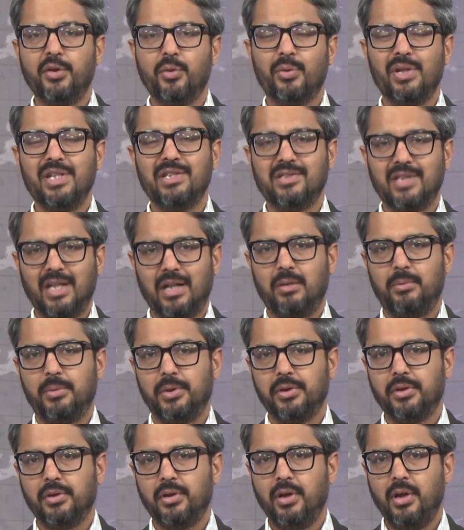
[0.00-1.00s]
resettlement.
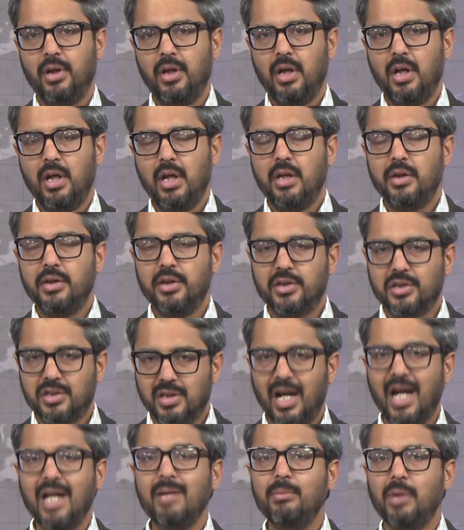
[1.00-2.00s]
The
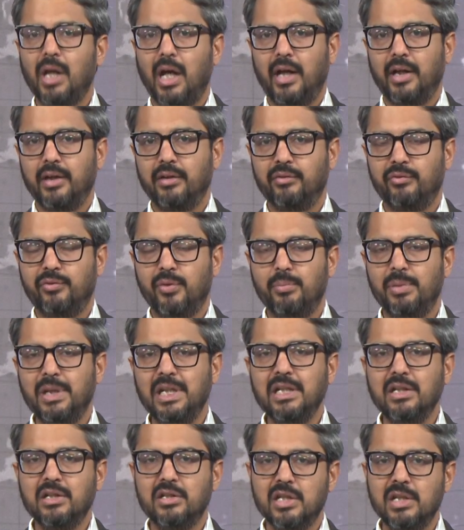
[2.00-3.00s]
timeline for
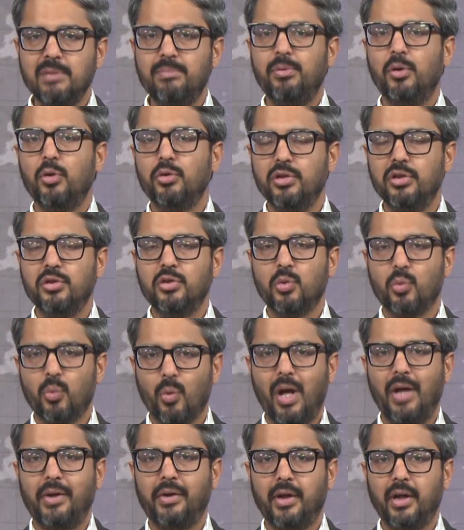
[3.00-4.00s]
being deported to
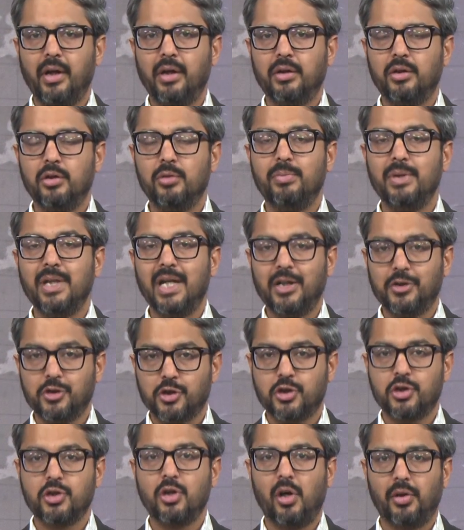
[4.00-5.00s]
Rwanda could be as
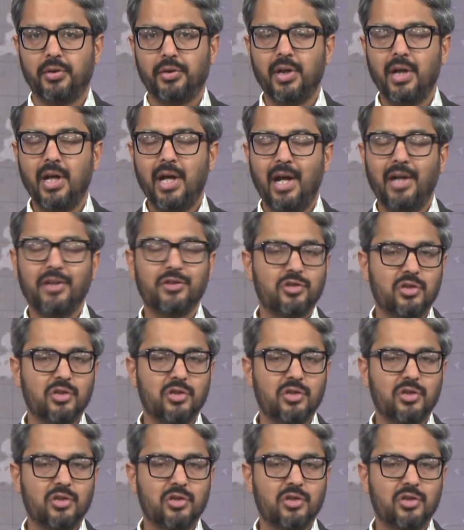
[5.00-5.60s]
short as